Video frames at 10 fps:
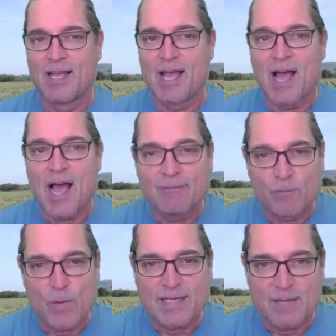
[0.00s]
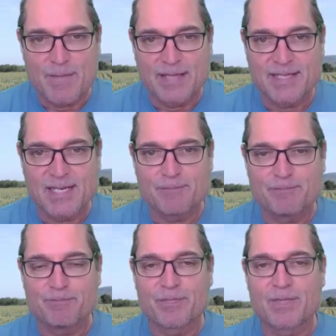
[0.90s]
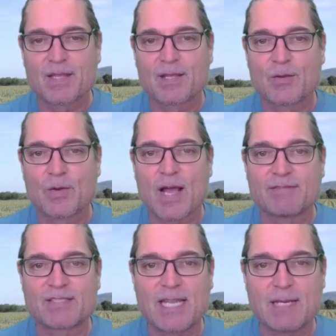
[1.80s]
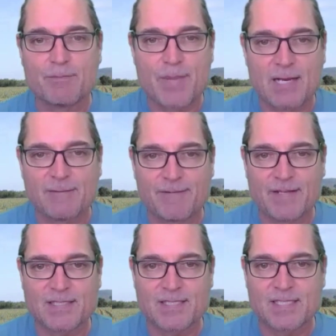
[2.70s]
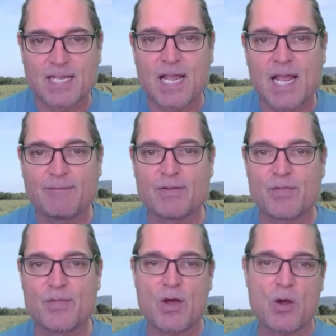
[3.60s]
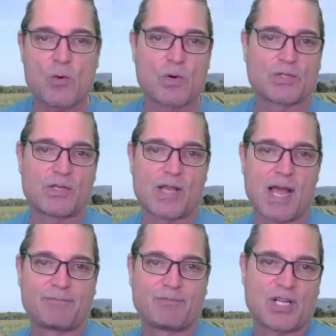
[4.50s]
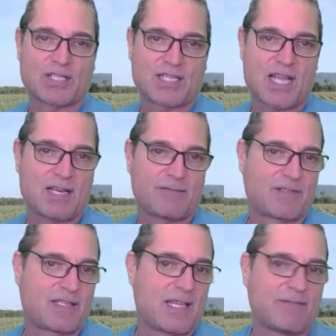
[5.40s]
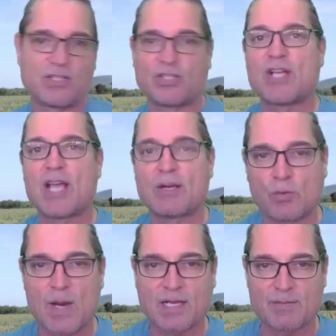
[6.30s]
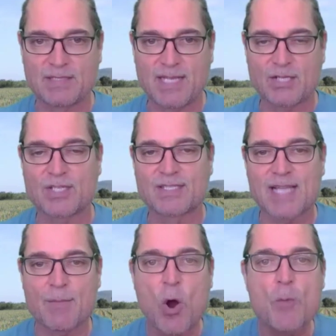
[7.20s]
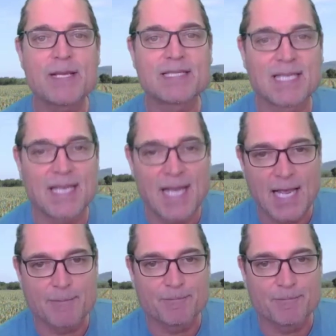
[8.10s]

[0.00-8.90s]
I've recommended them. I've seen benefits, even though I've just kind of given general recommendations. I'm hoping today